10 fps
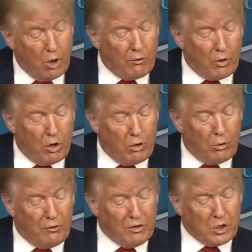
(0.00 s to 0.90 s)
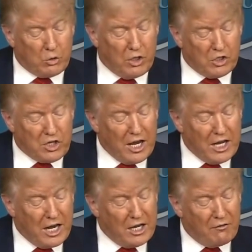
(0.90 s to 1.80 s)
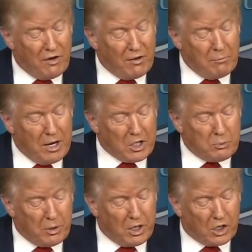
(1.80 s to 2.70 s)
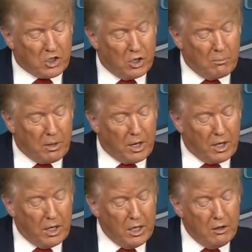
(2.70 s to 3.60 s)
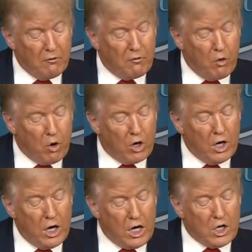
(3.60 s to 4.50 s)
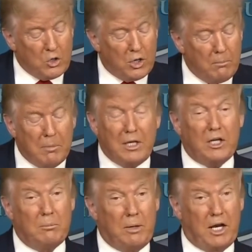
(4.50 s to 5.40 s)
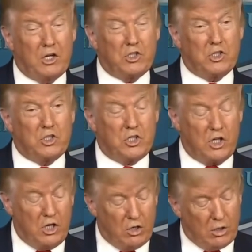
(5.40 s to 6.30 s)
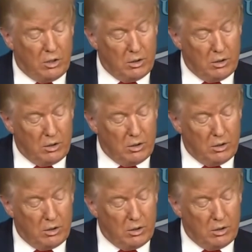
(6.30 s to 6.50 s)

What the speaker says: Overall, we've increased N95 mask production by 400 million masks a year.